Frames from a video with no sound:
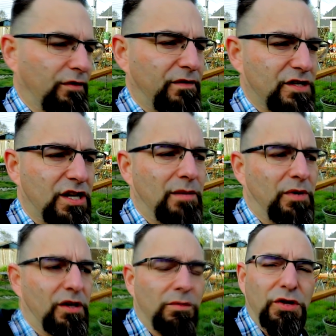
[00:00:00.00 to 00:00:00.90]
fish
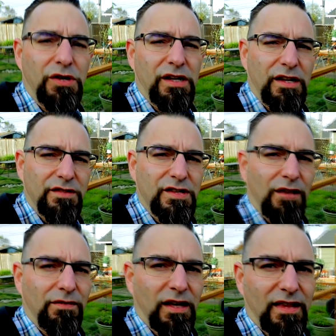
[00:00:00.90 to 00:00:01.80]
keeping community and
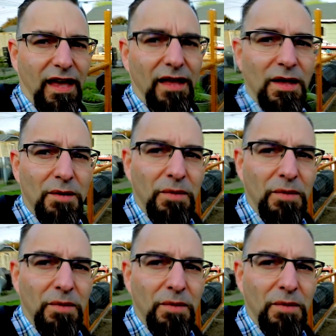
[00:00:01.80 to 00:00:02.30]
stuff like that.